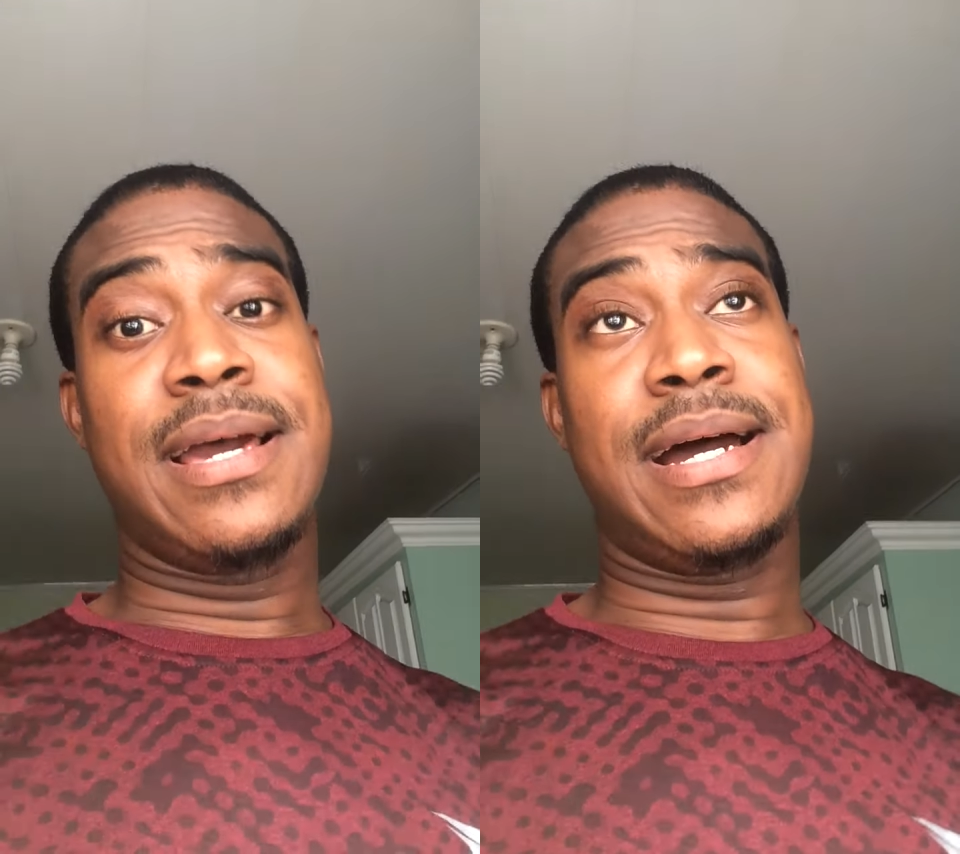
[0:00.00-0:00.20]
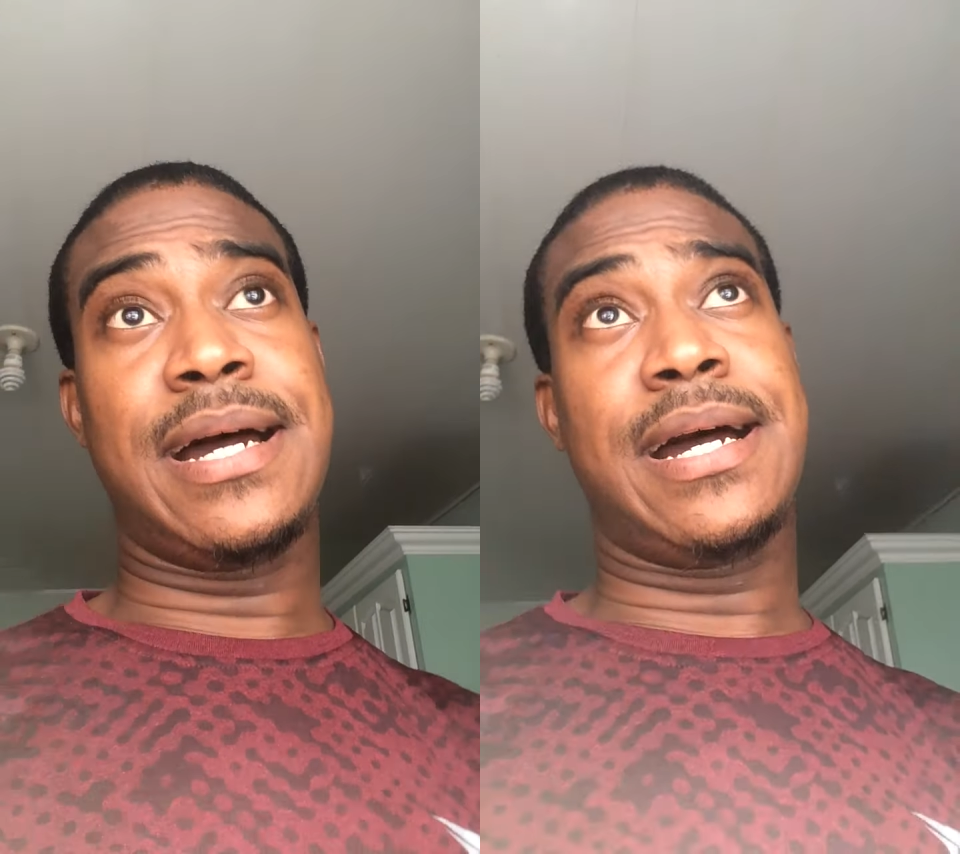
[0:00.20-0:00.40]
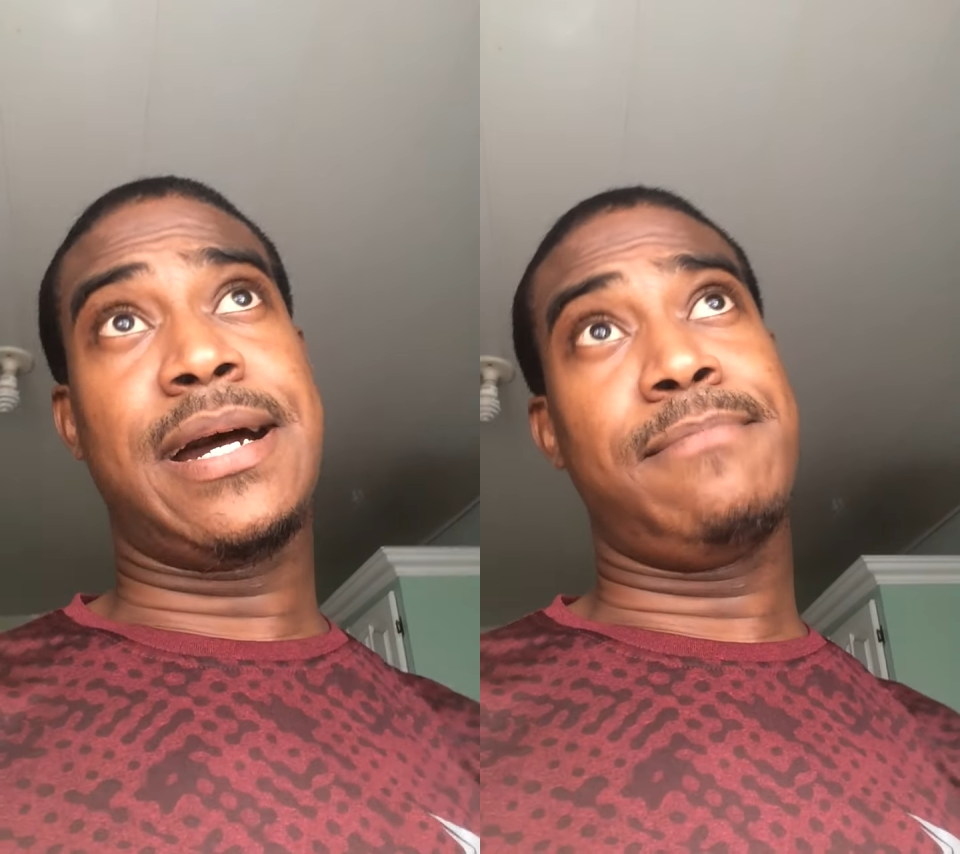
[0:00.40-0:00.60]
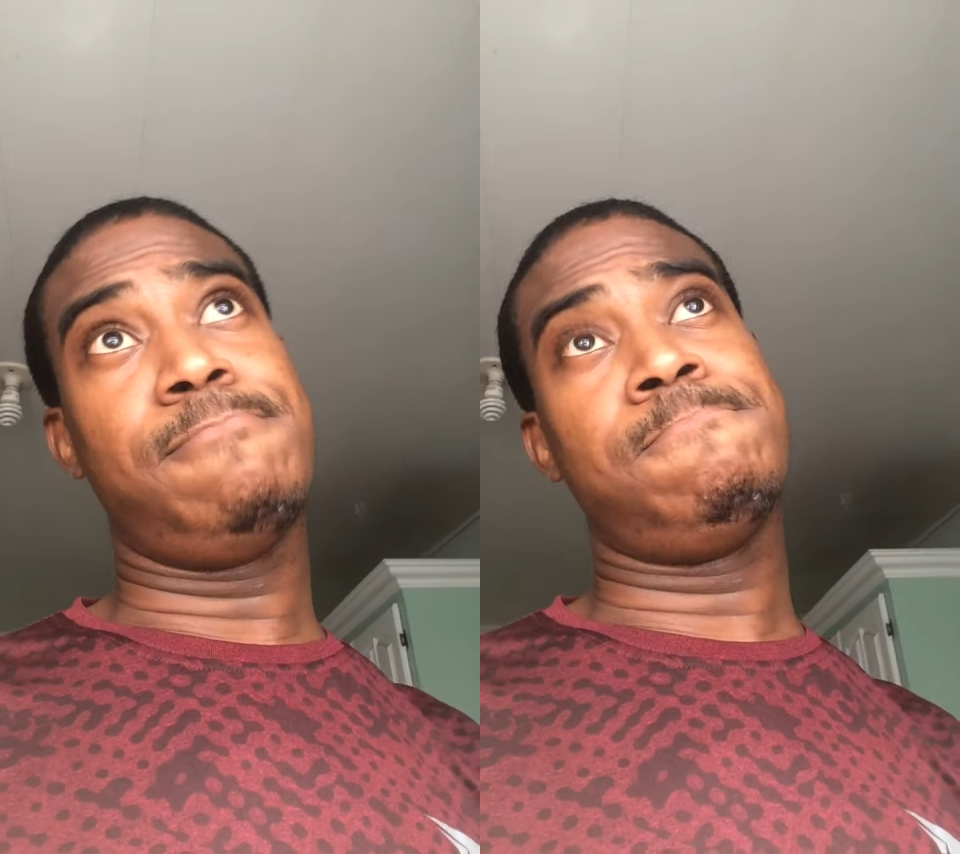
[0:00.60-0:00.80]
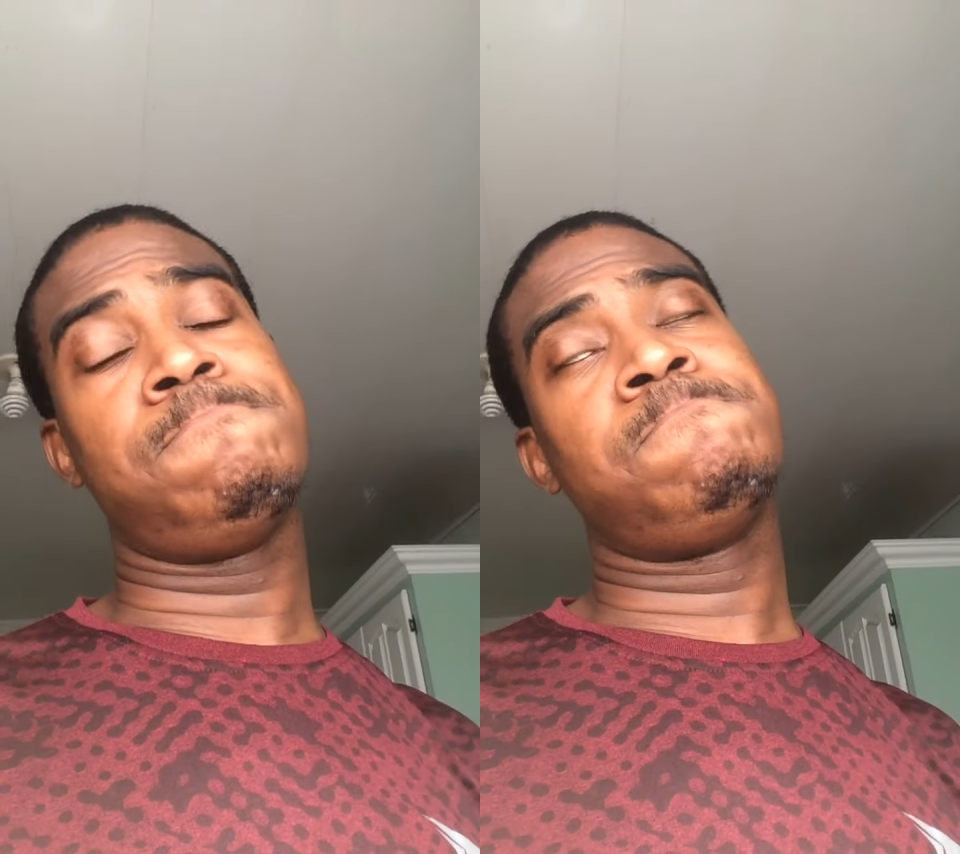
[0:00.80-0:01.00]

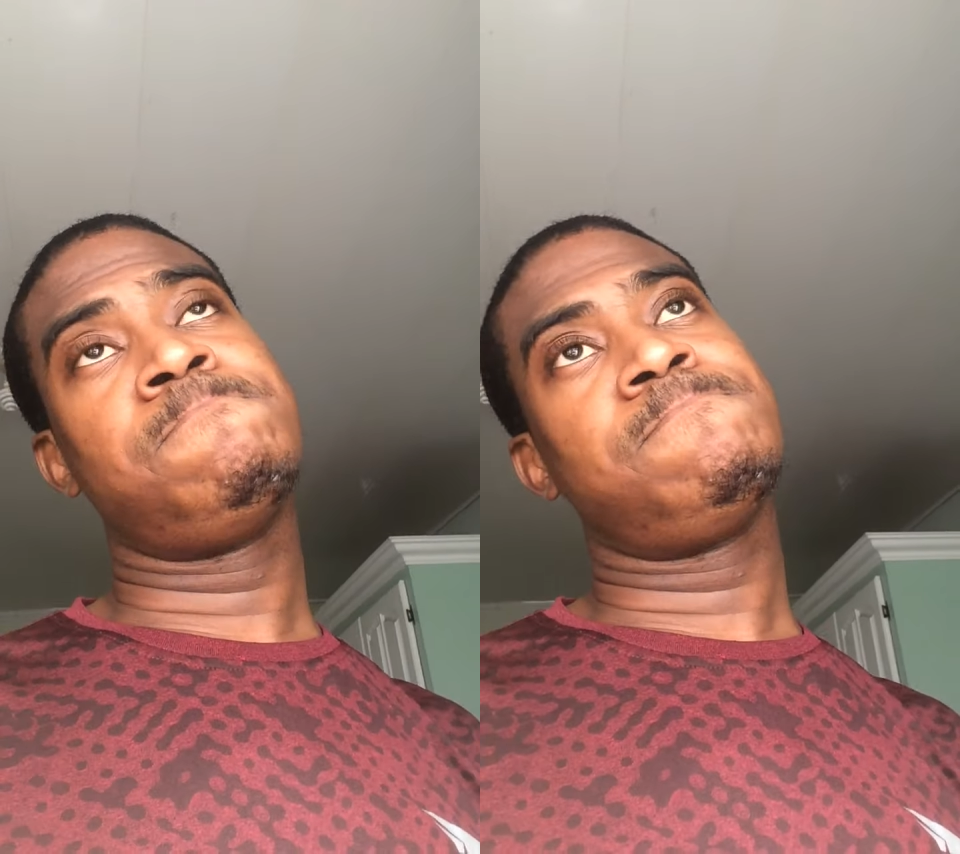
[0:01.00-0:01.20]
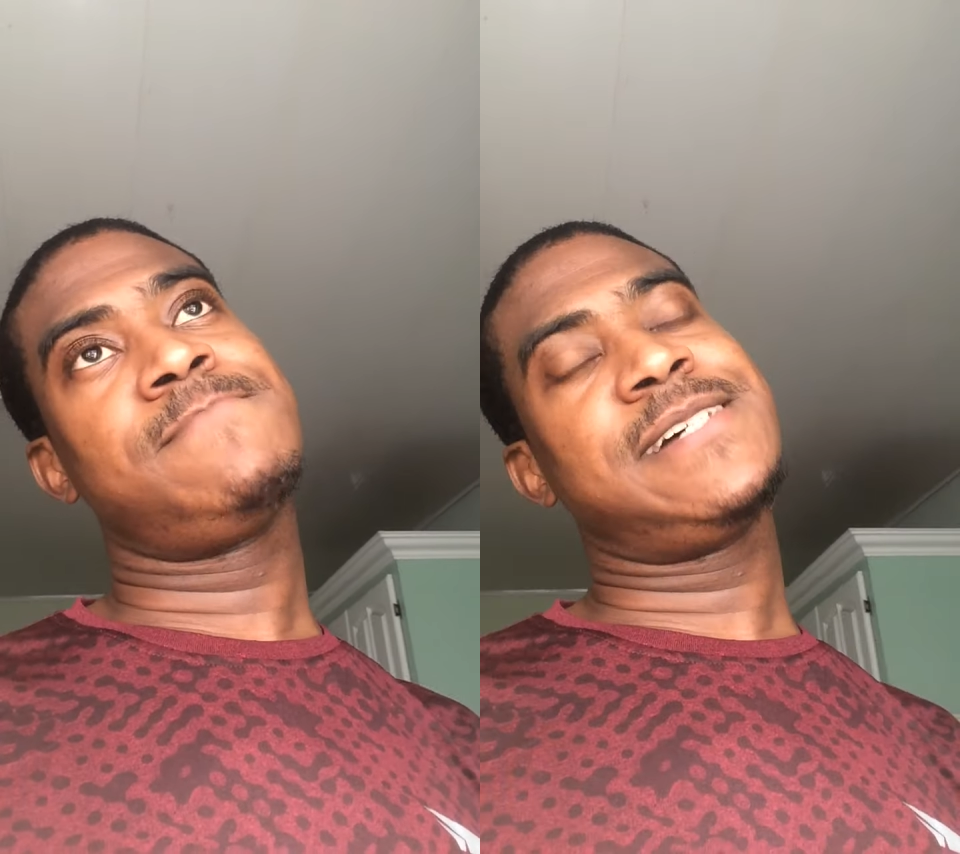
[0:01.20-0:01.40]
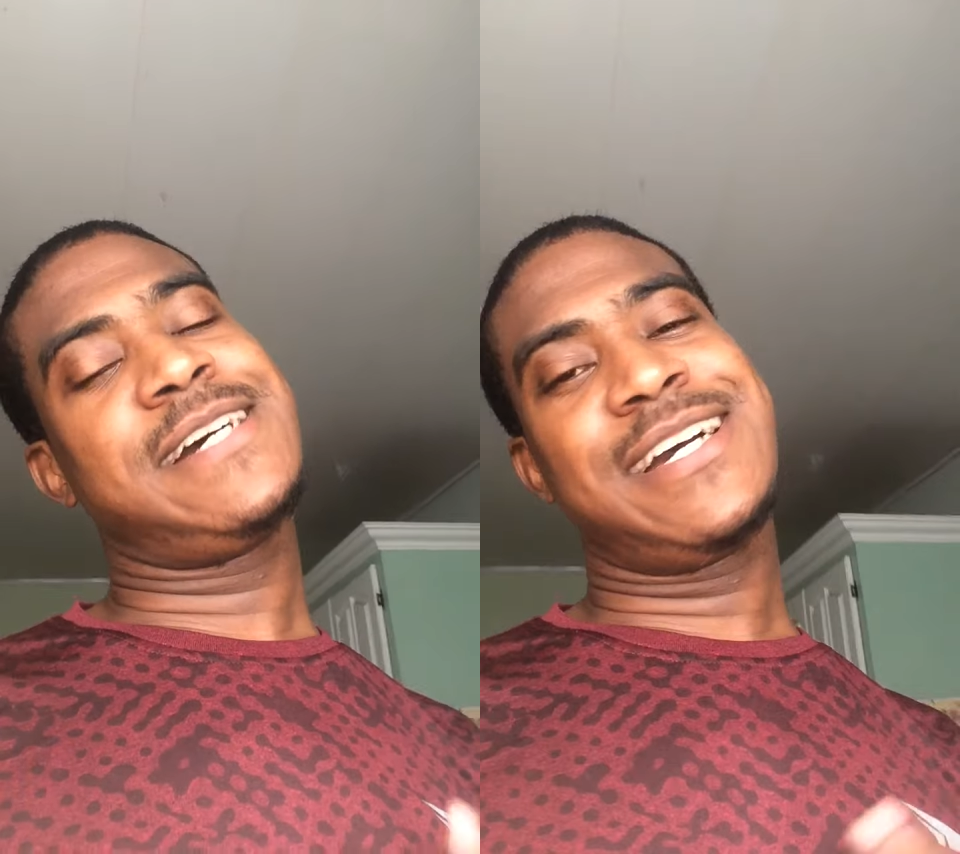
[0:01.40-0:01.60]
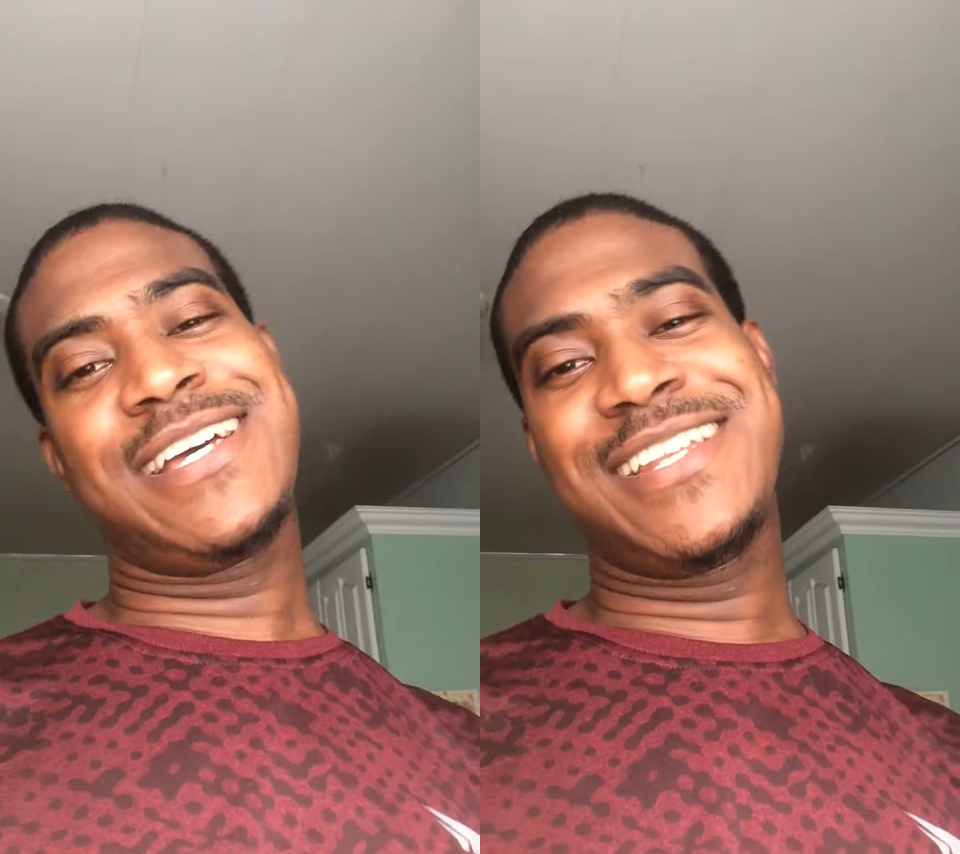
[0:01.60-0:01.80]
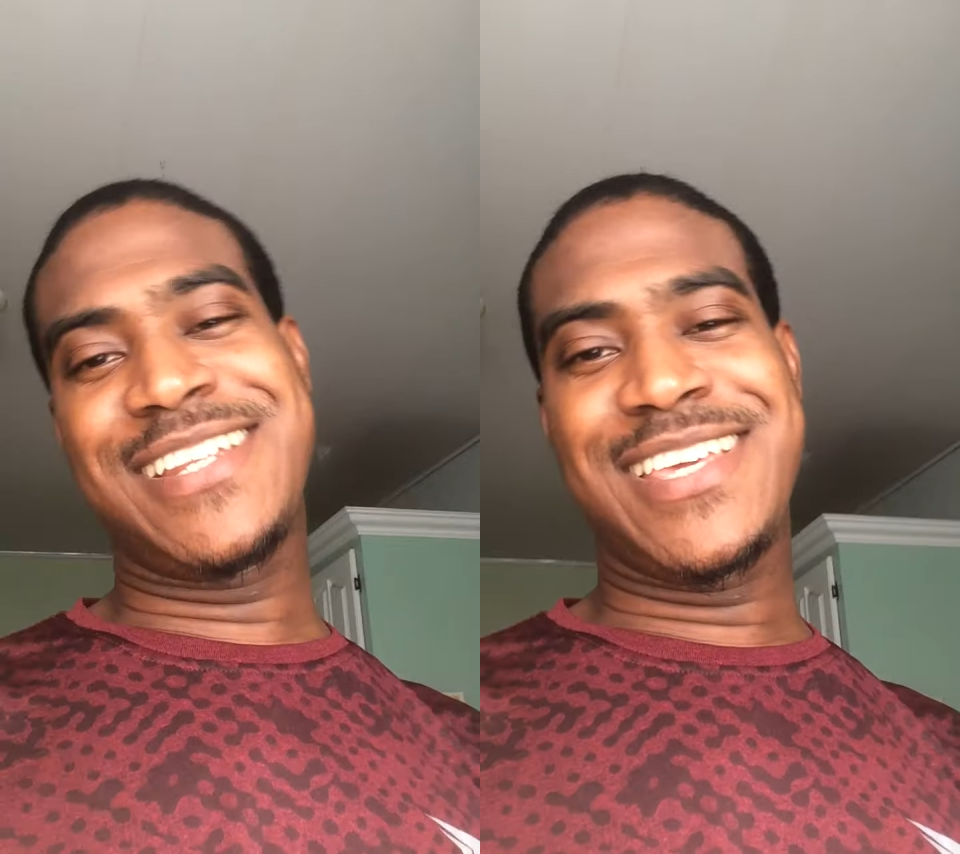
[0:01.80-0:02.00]

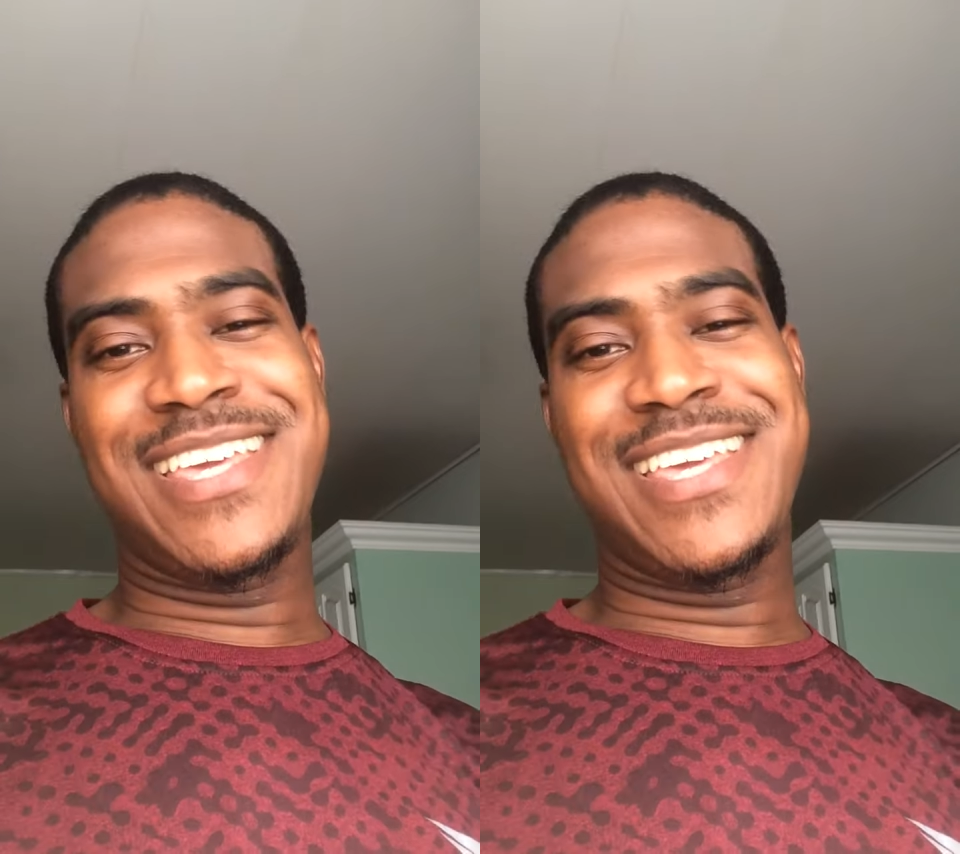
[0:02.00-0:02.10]
And